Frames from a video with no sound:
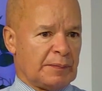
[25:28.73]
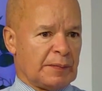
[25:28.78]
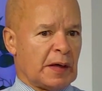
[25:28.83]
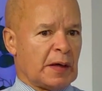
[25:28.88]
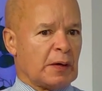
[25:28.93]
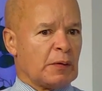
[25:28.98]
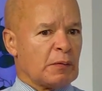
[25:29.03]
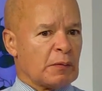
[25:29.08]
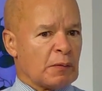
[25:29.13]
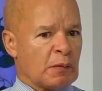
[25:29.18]

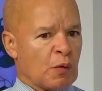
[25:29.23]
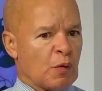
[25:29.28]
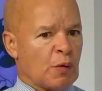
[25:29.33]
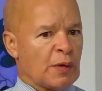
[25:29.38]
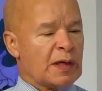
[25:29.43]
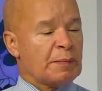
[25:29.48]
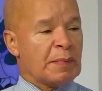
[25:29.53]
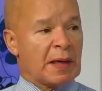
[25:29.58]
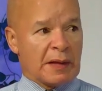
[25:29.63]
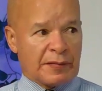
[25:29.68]
Now,
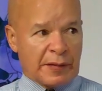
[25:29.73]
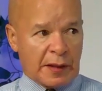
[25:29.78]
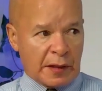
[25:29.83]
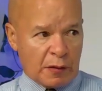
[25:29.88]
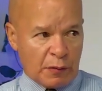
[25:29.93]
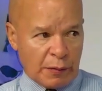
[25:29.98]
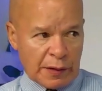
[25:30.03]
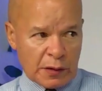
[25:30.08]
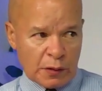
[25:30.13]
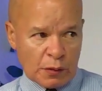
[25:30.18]
we may think
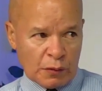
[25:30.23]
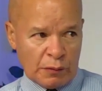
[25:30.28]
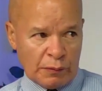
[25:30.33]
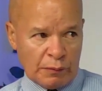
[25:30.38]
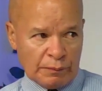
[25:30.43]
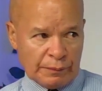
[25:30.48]
we know.